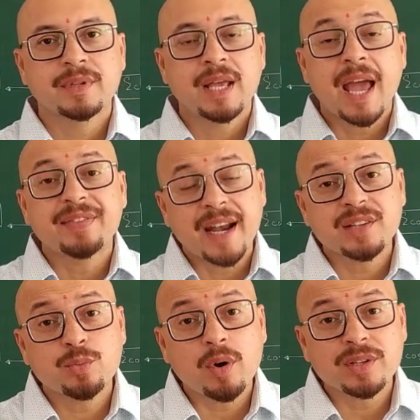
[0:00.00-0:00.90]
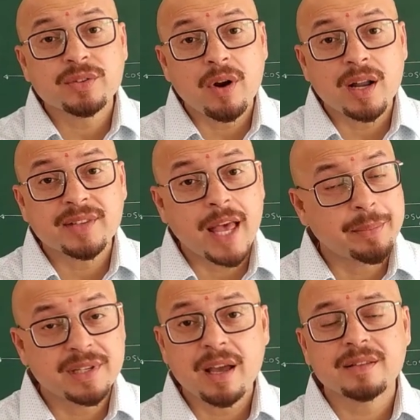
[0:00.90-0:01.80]
And that is what is called as a
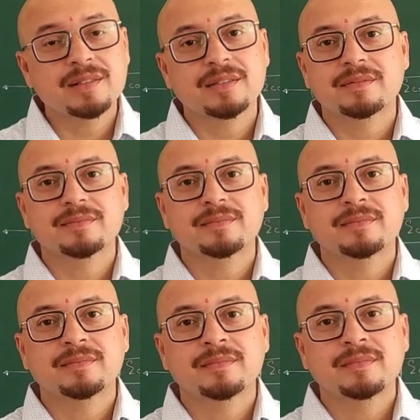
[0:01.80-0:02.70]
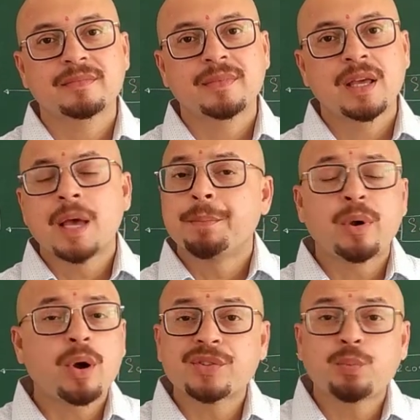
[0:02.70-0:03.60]
habitat.
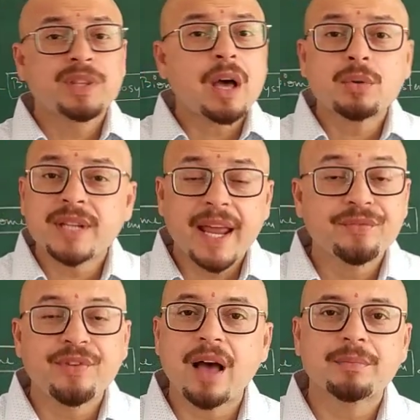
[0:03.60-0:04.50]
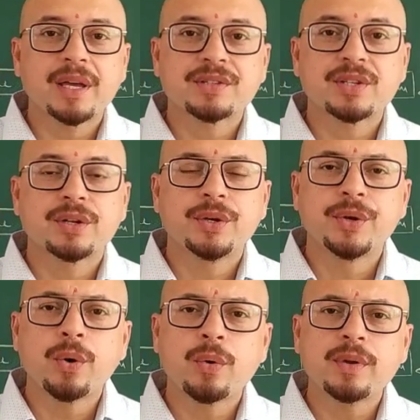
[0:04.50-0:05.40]
Because without environment,
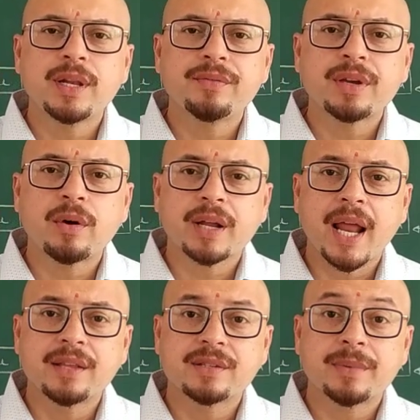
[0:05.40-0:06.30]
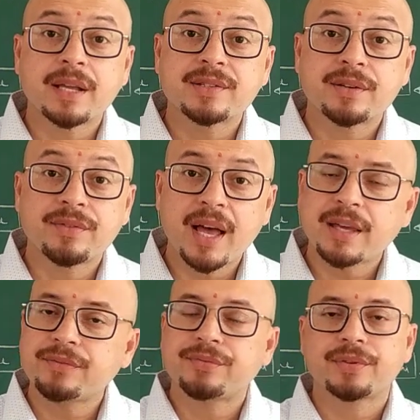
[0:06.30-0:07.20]
no living organism can
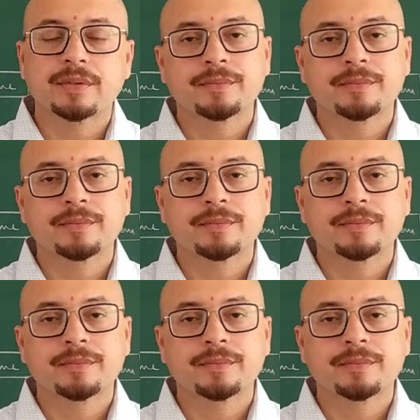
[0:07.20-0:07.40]
survive.